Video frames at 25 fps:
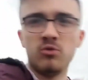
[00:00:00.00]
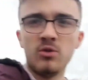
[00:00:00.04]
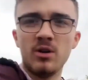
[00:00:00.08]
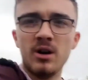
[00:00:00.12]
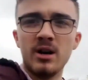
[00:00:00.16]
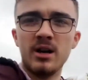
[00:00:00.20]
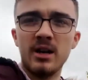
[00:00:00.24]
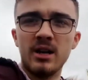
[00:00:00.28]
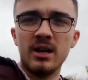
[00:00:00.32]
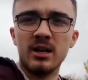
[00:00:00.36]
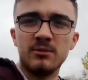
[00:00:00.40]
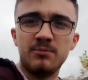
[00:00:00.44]

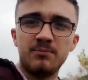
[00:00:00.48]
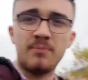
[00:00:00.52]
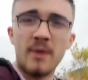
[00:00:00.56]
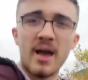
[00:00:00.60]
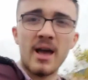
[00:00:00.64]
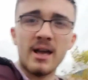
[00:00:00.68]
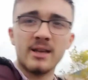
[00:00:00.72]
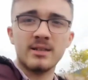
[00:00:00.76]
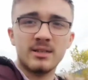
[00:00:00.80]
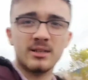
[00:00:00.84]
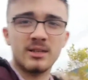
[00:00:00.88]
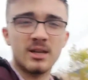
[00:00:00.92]
really at his
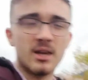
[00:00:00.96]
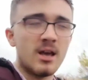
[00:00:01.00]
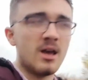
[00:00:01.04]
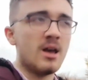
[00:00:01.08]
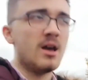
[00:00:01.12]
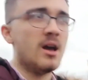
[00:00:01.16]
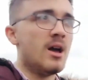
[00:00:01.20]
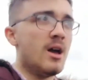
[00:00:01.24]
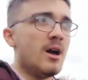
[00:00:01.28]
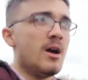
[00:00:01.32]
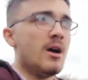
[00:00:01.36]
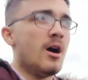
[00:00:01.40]
best,
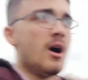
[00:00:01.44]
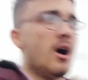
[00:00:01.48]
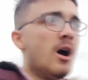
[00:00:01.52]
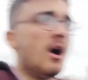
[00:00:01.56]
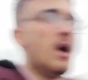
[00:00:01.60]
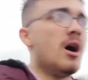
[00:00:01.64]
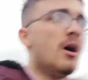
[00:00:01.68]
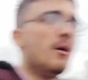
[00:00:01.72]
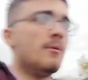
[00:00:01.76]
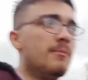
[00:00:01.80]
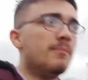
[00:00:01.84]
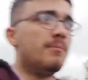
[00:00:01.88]

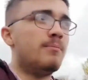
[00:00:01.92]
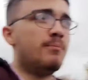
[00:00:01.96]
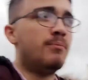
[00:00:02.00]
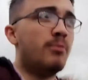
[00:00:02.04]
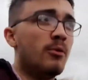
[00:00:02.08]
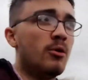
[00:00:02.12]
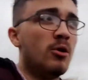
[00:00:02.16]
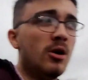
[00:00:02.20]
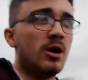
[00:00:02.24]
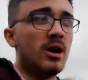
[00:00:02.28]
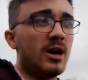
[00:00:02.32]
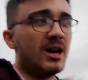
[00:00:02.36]

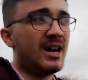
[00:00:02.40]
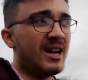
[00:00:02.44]
but